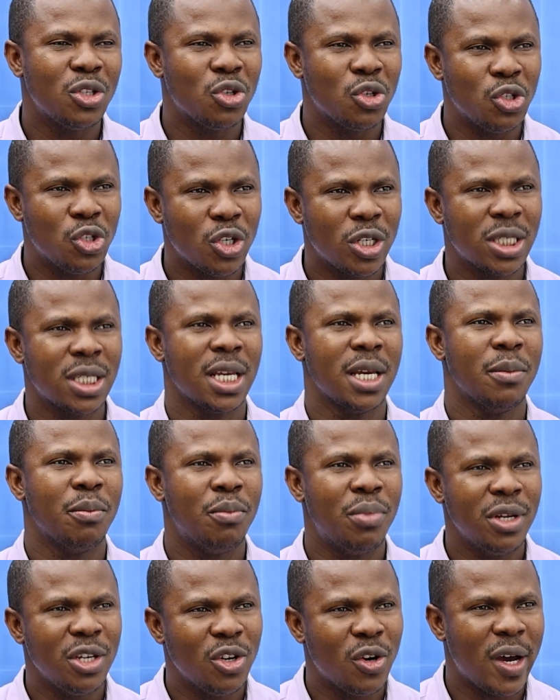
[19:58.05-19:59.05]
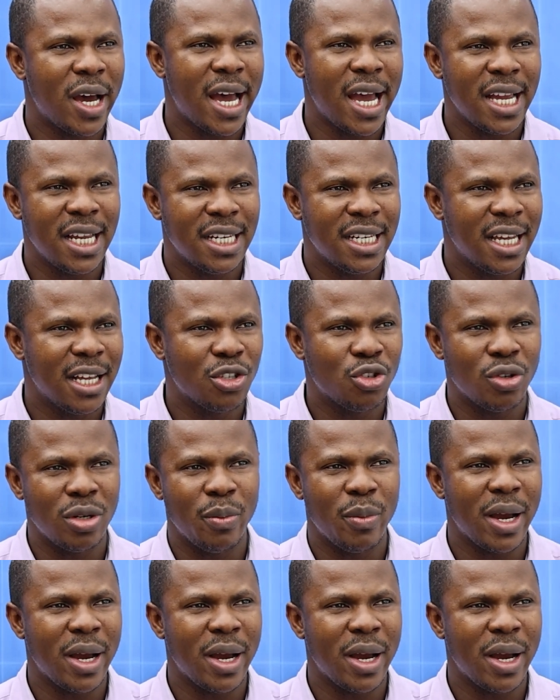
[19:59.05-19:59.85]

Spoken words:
to just bring your idea to the